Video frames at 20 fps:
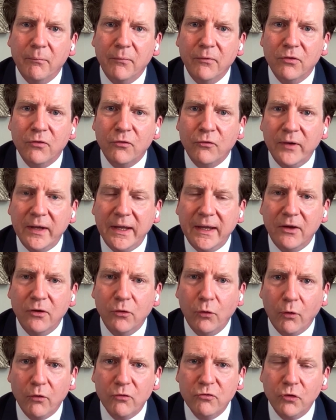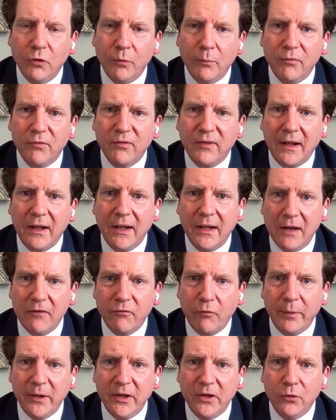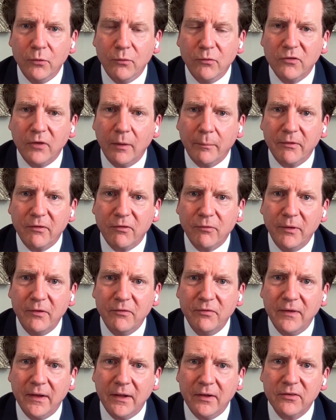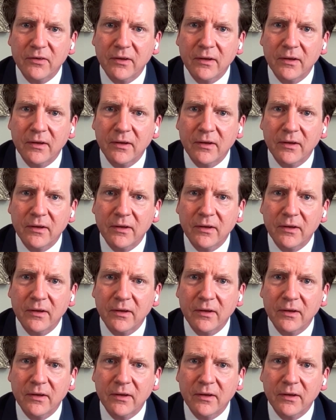3 courtrooms that'll never be used up in Smithfield.